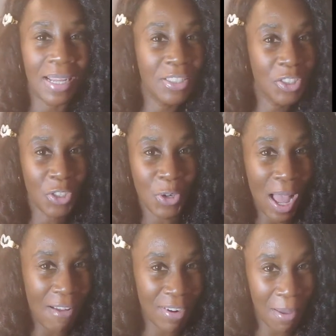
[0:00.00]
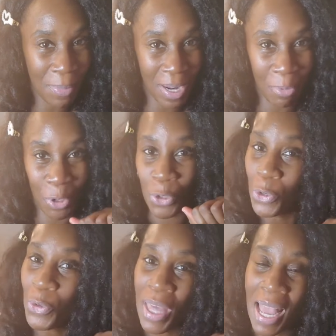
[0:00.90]
I still have not been able to
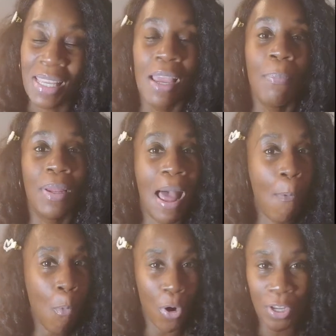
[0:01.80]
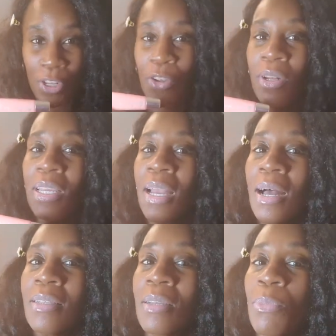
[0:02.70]
do that yet, but I'm working on it,
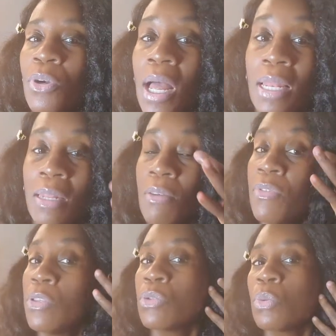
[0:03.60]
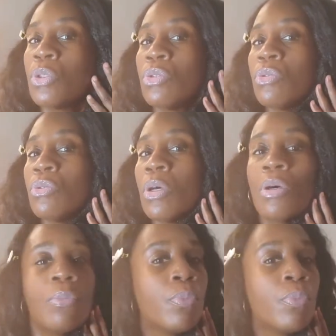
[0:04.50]
guys. I'm I love this one too, though.